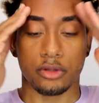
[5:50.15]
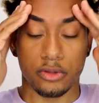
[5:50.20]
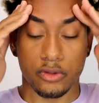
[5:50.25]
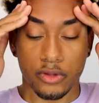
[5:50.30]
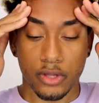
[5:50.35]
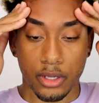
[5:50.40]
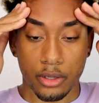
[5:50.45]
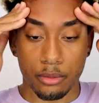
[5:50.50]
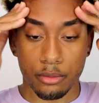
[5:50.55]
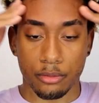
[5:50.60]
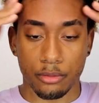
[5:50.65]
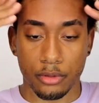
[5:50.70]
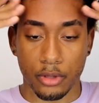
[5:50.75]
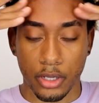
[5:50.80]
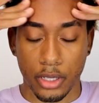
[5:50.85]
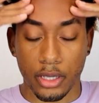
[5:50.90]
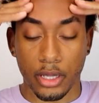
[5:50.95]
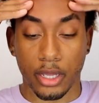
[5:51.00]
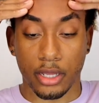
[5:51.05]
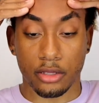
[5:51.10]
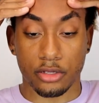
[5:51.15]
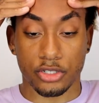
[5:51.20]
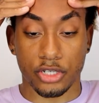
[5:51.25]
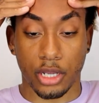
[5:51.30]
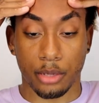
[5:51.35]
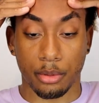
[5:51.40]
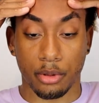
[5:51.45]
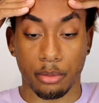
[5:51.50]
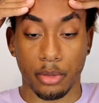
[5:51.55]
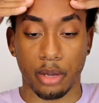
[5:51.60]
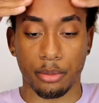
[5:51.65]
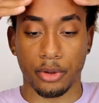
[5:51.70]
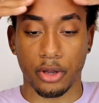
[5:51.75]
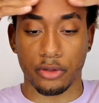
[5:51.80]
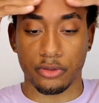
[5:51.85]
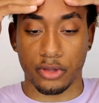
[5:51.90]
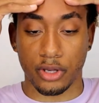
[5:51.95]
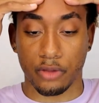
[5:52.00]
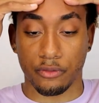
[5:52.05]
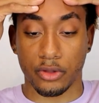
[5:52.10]
tip in like shaping my
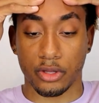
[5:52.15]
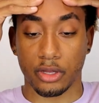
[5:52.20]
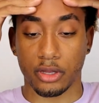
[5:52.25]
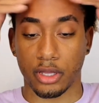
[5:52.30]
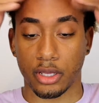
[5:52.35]
brows and everything